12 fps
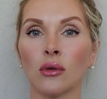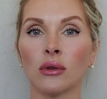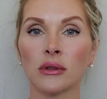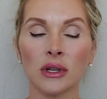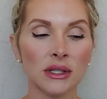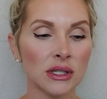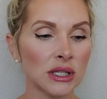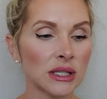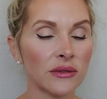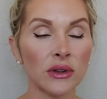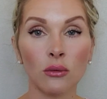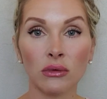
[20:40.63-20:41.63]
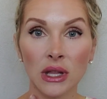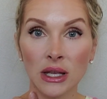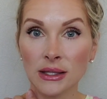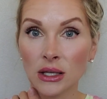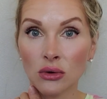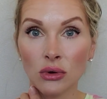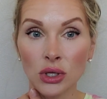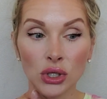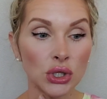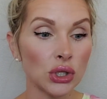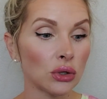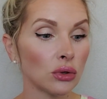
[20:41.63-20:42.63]
There's just different things that you can
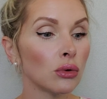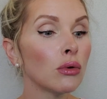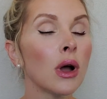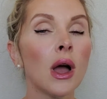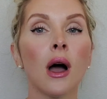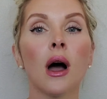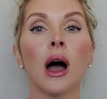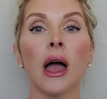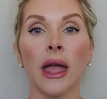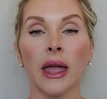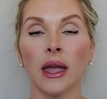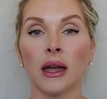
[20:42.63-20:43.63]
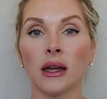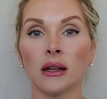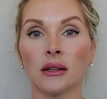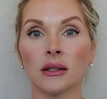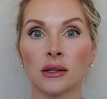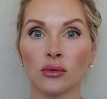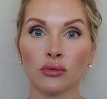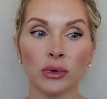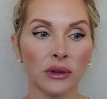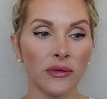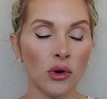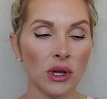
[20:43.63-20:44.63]
do and
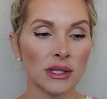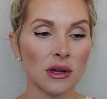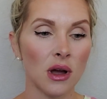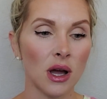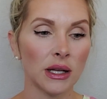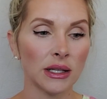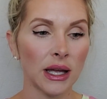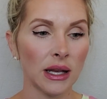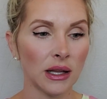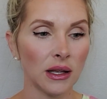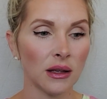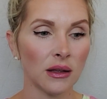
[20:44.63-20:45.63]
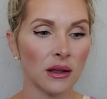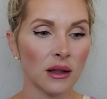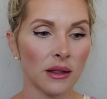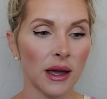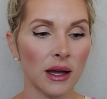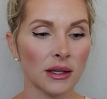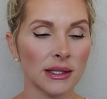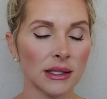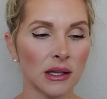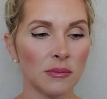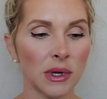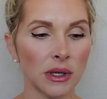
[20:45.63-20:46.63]
really focus on getting that
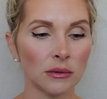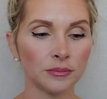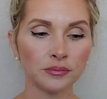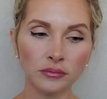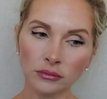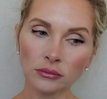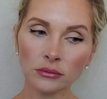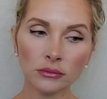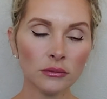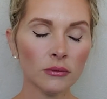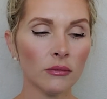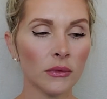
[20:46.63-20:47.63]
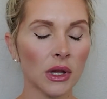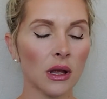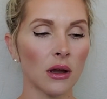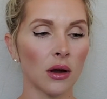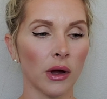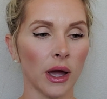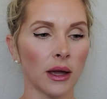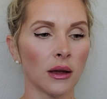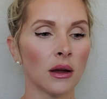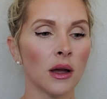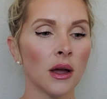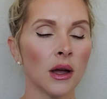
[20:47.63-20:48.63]
sleep in. Okay.
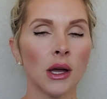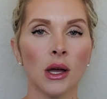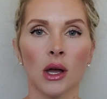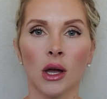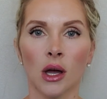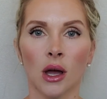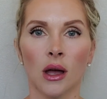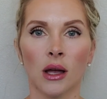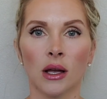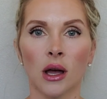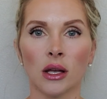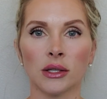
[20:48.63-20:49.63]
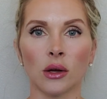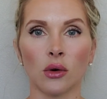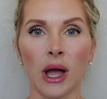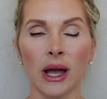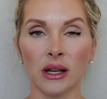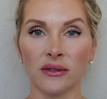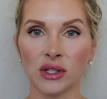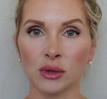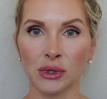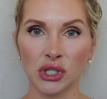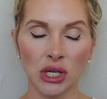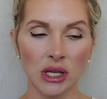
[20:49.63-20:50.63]
So kind of
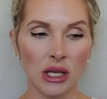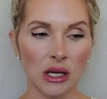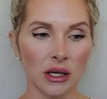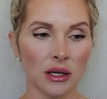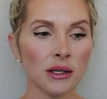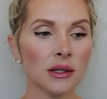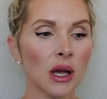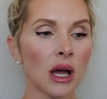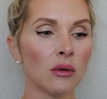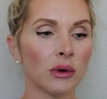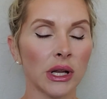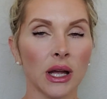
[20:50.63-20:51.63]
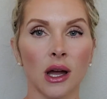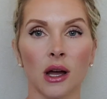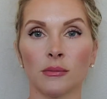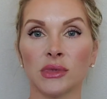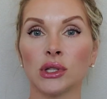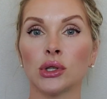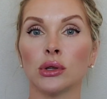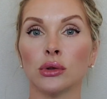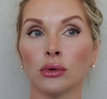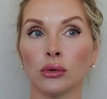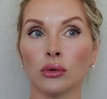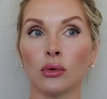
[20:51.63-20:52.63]
switching gears, when it comes to